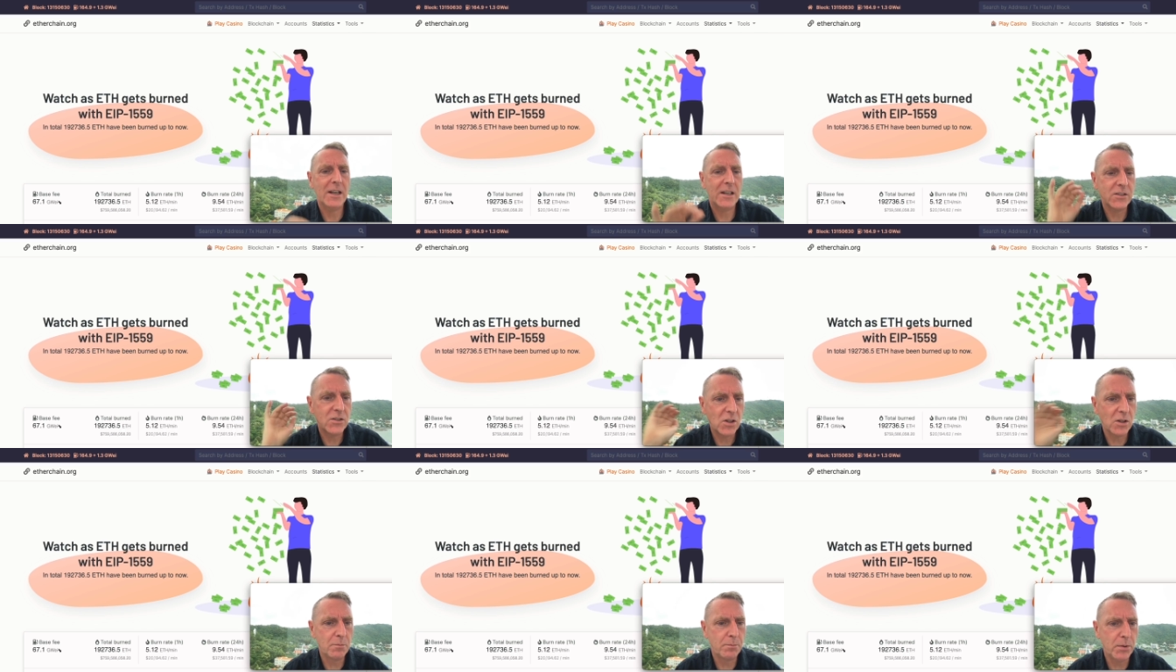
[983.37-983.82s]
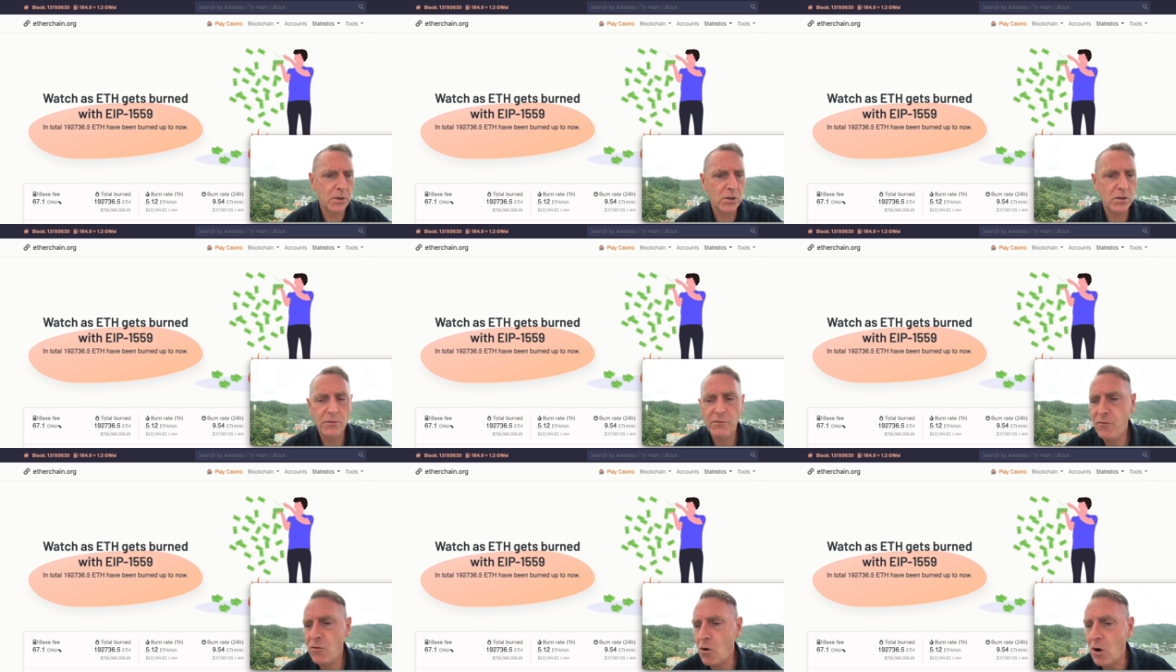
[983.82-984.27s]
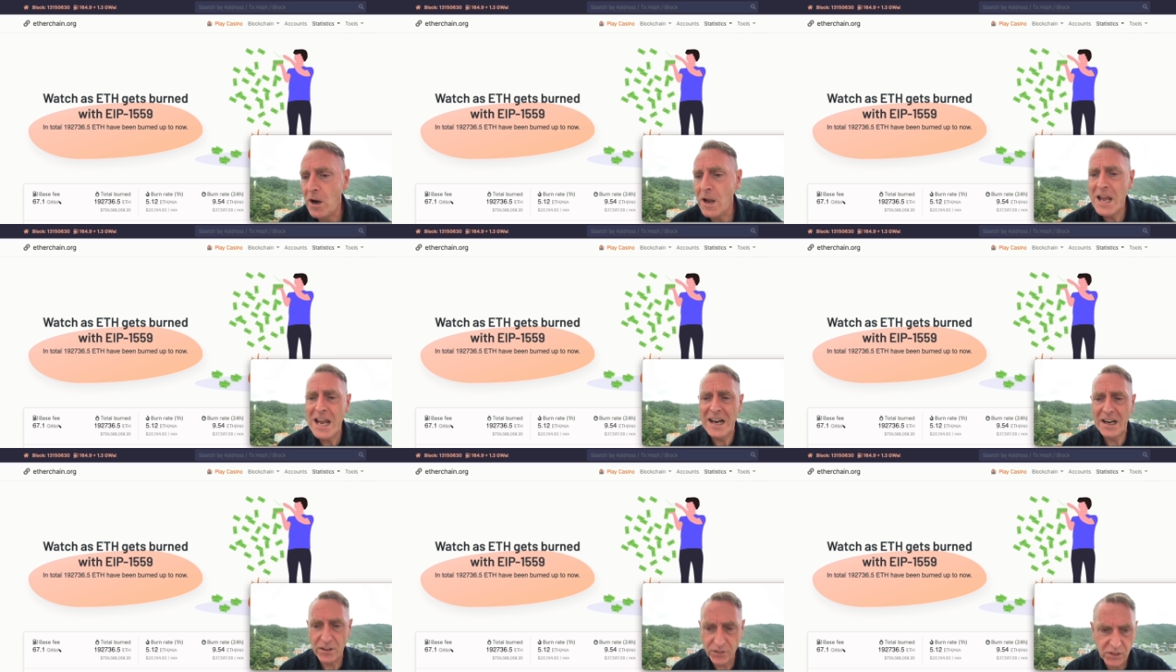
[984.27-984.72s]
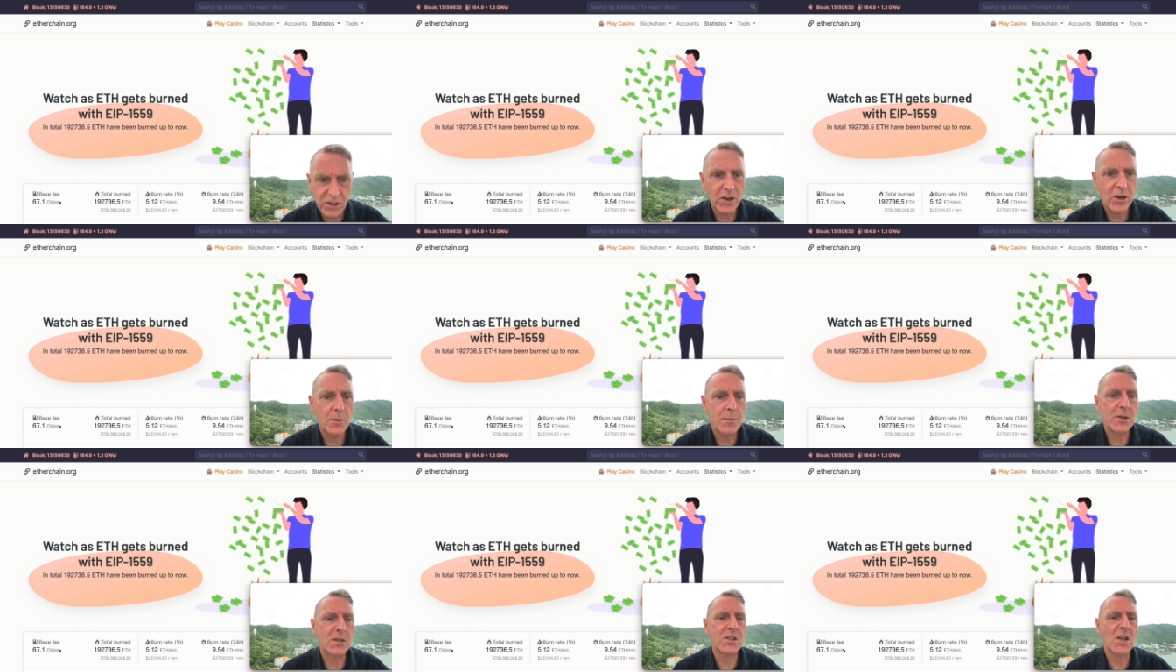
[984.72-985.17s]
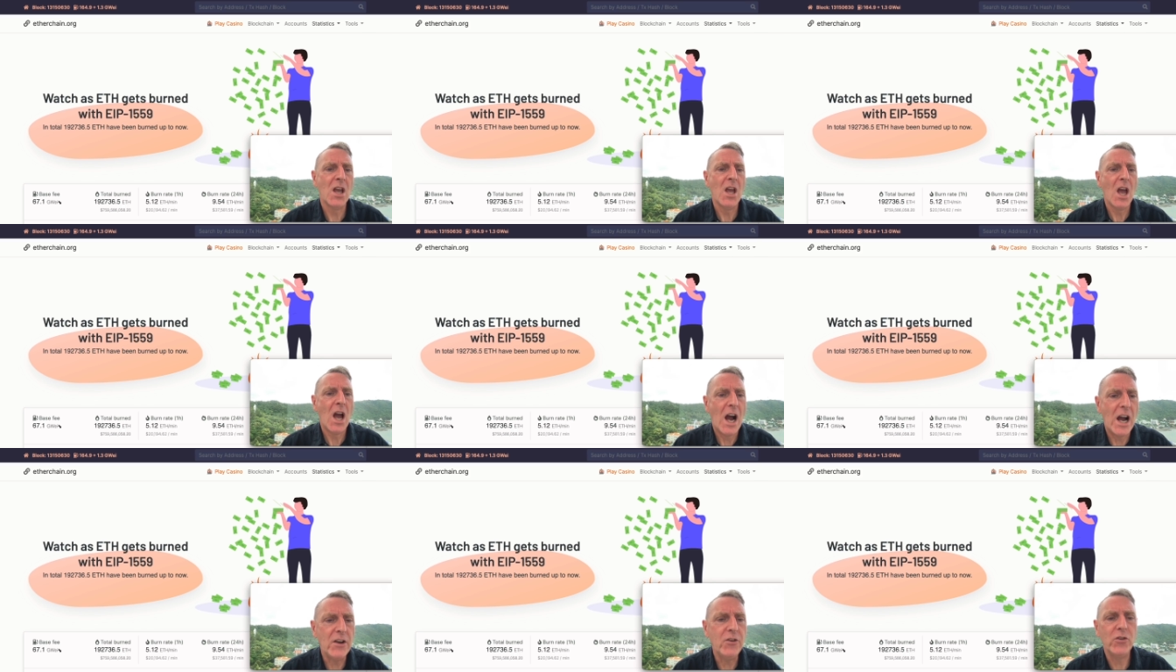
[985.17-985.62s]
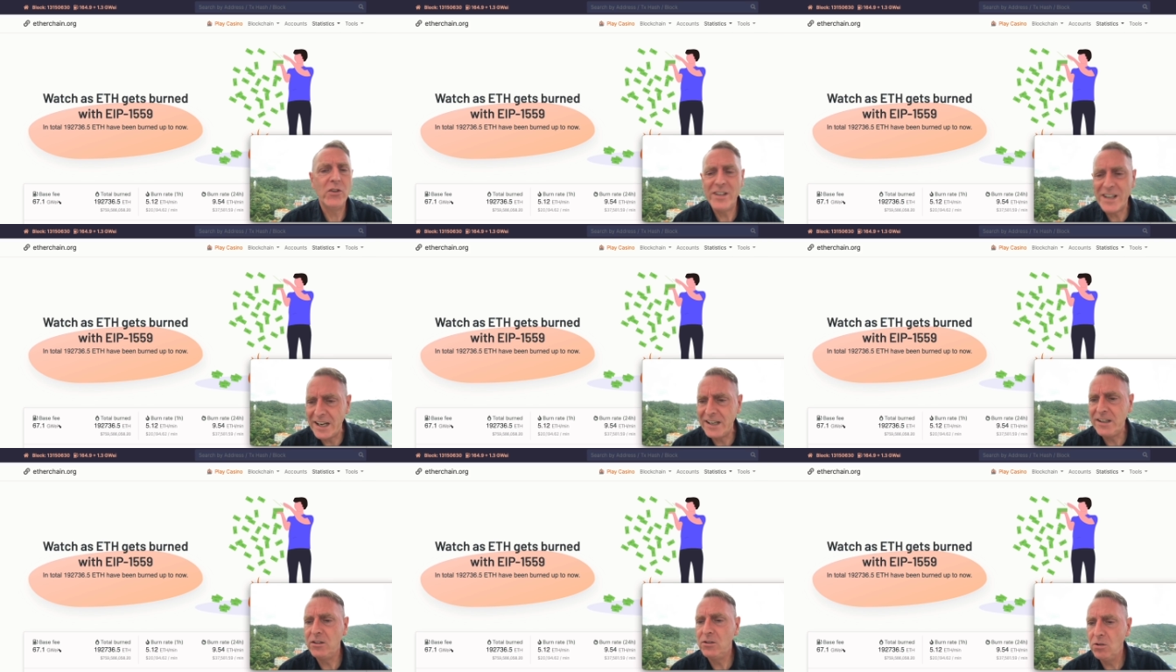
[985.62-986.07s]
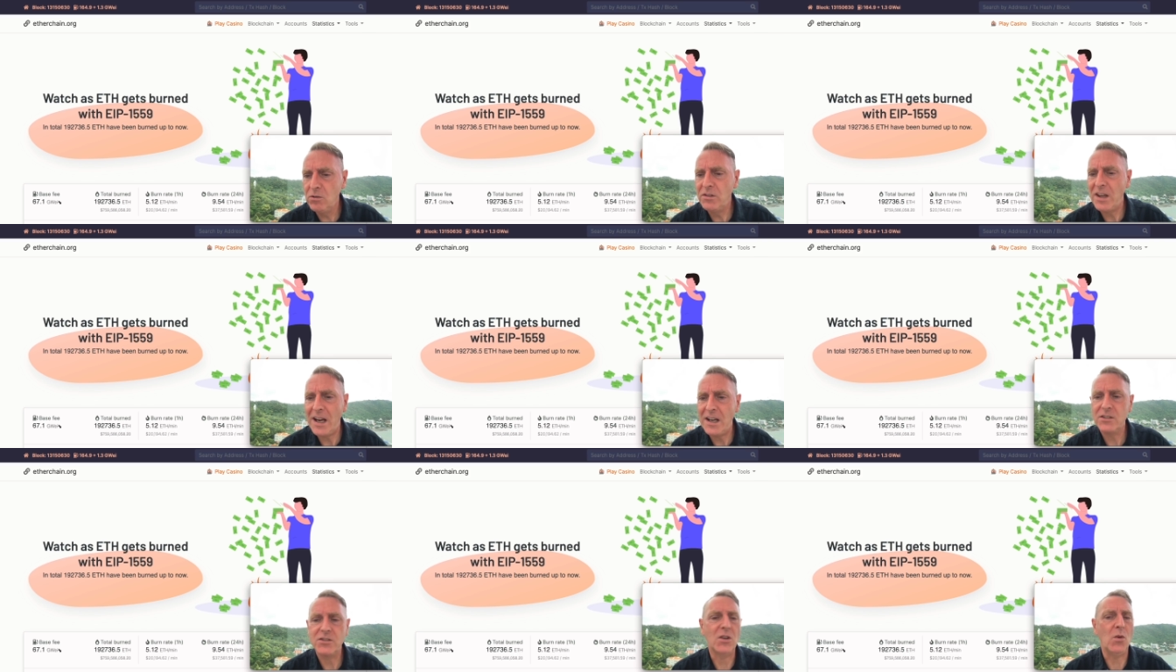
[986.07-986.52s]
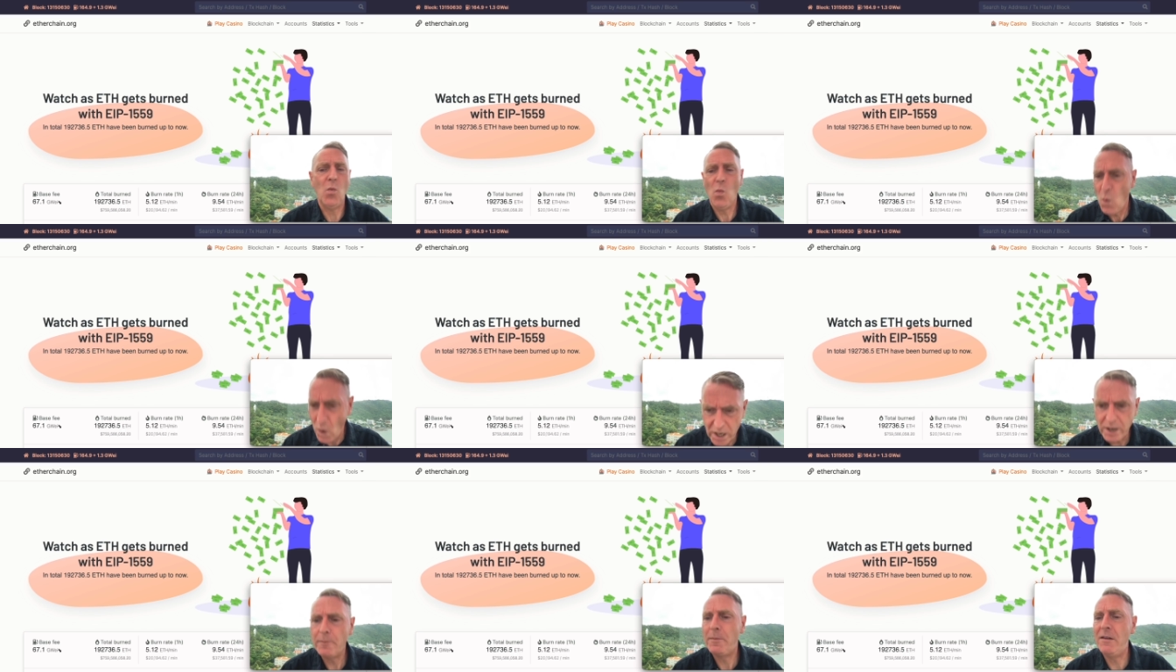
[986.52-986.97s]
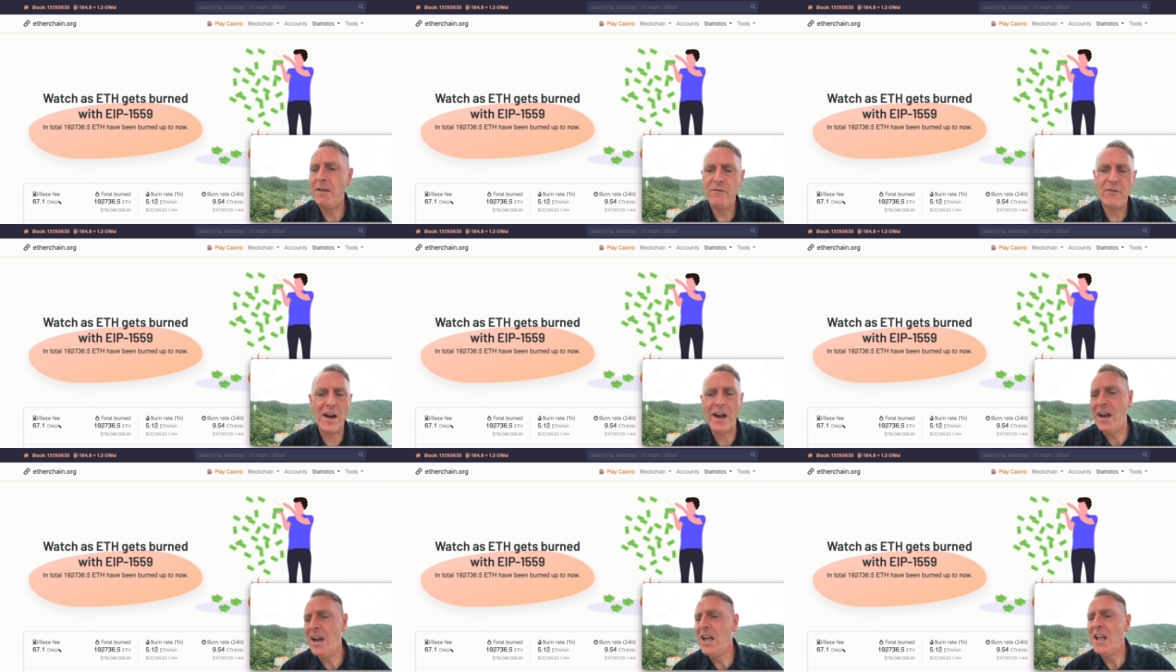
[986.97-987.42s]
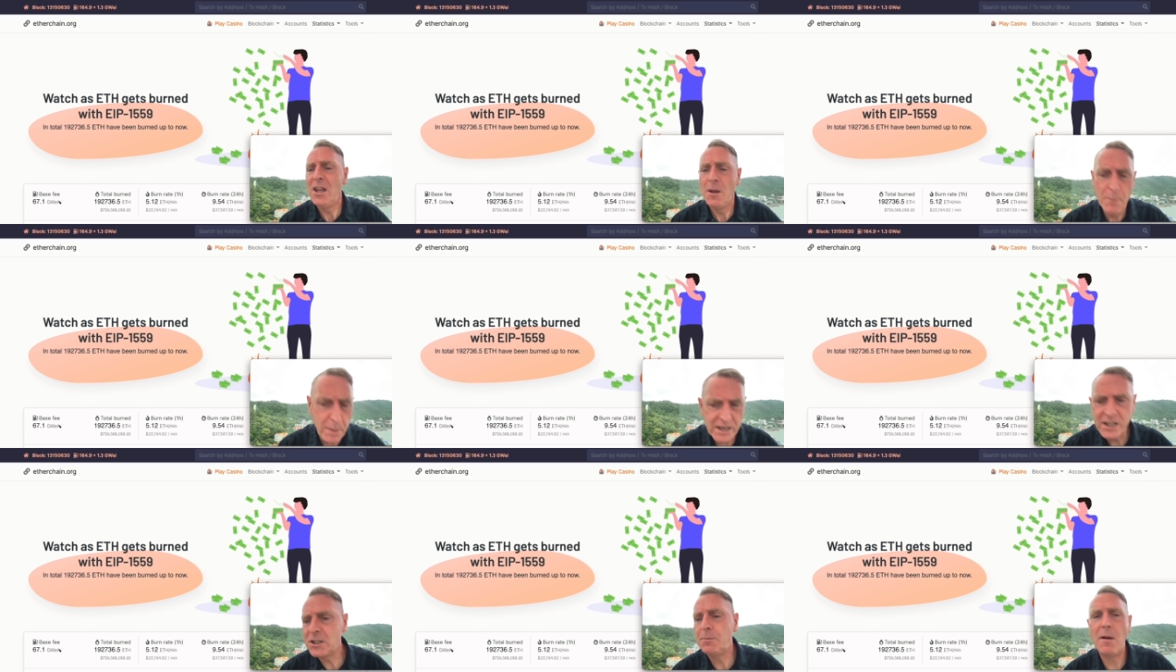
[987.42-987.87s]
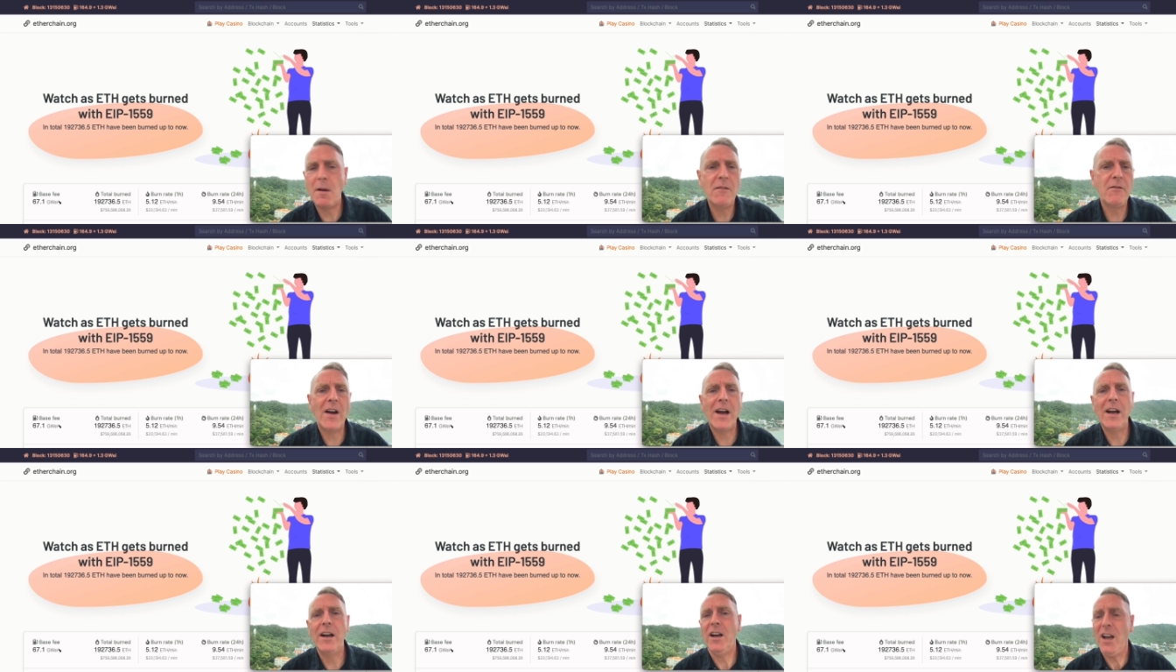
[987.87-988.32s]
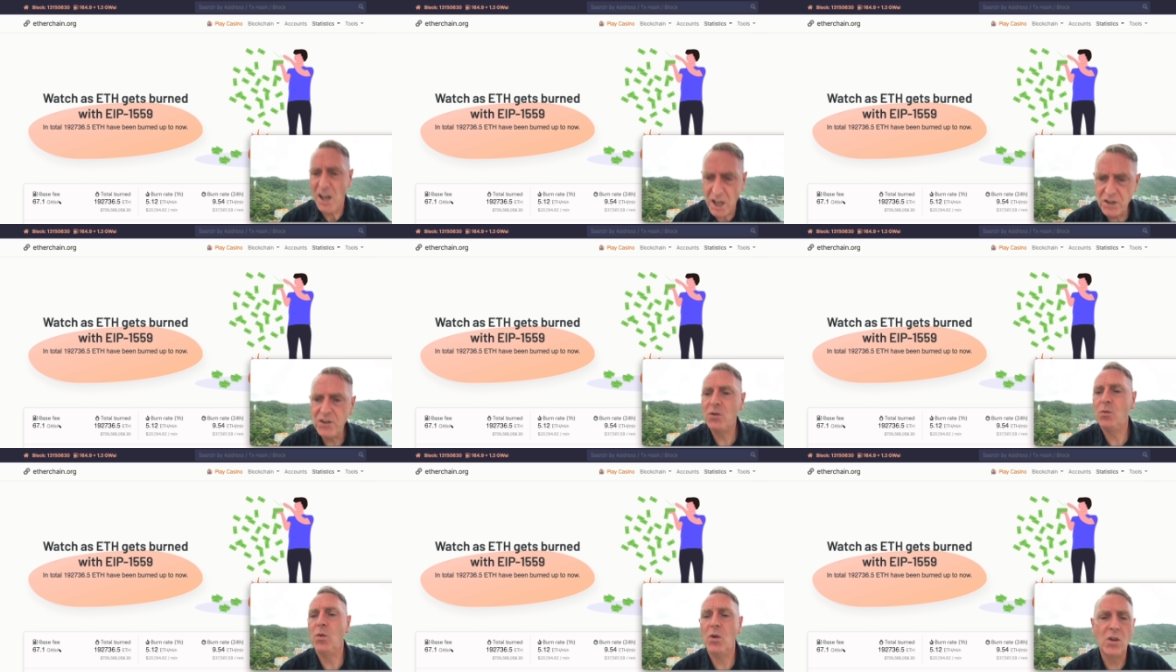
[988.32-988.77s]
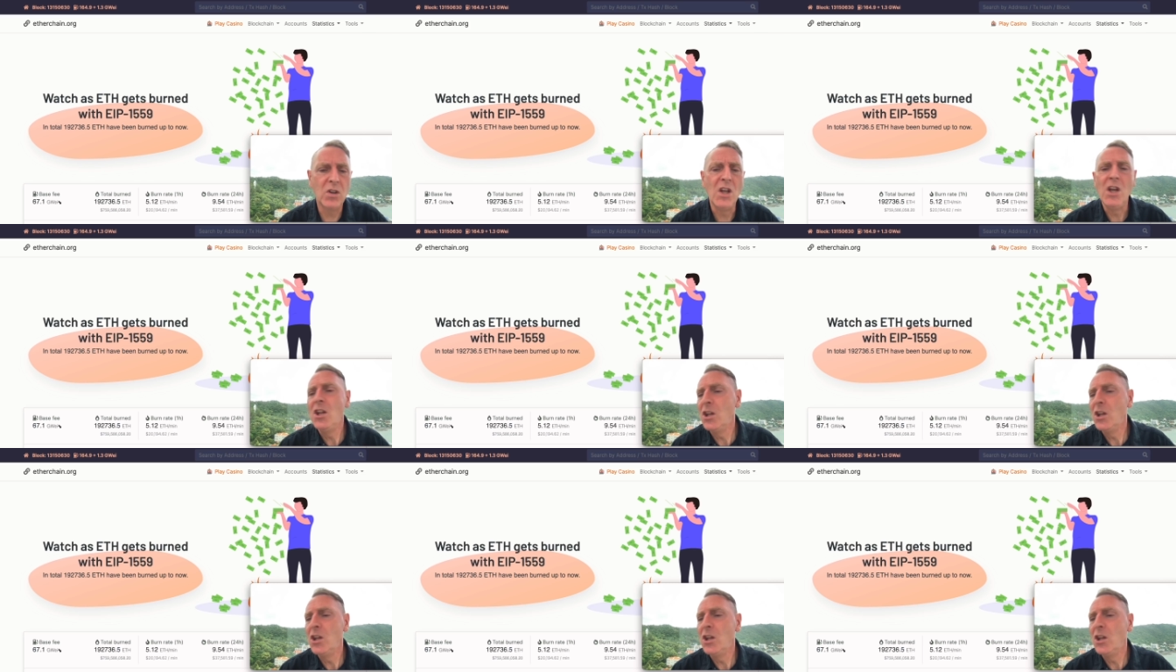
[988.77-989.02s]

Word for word: So the burn for Ethereum is 192,000. What a bonfire. The biggest bonfire in the world.